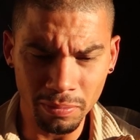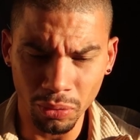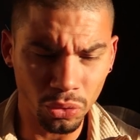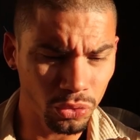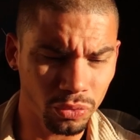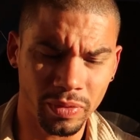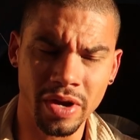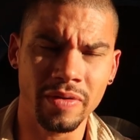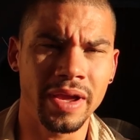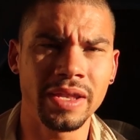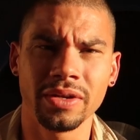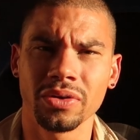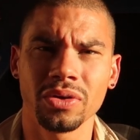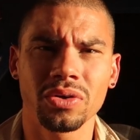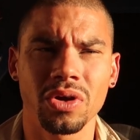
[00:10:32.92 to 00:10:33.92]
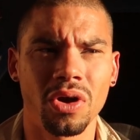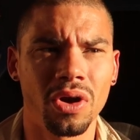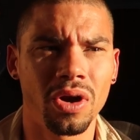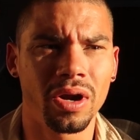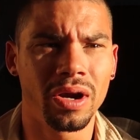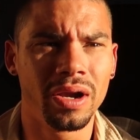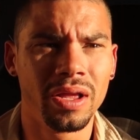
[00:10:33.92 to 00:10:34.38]
pulled the rear end in her
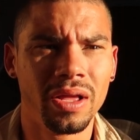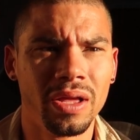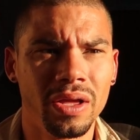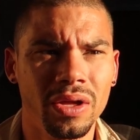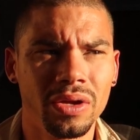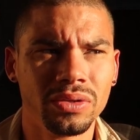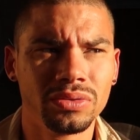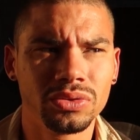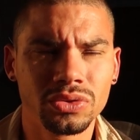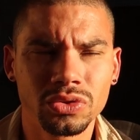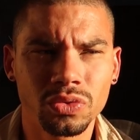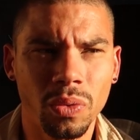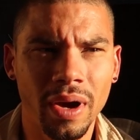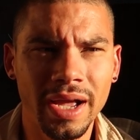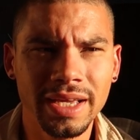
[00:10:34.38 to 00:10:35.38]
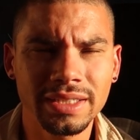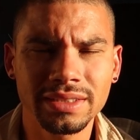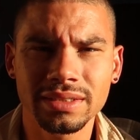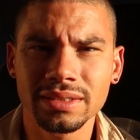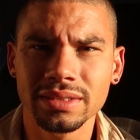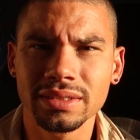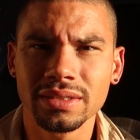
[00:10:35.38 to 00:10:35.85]
car
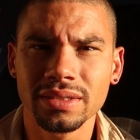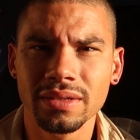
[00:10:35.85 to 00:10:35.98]
twice.